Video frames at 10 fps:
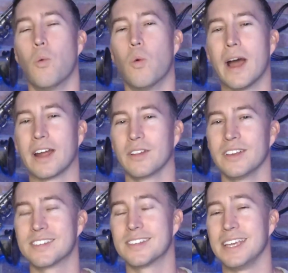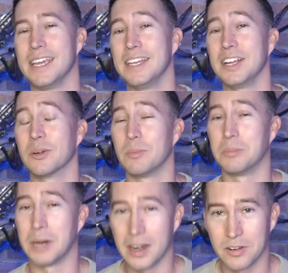wireless in-ear
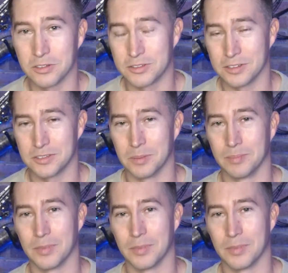monitor system.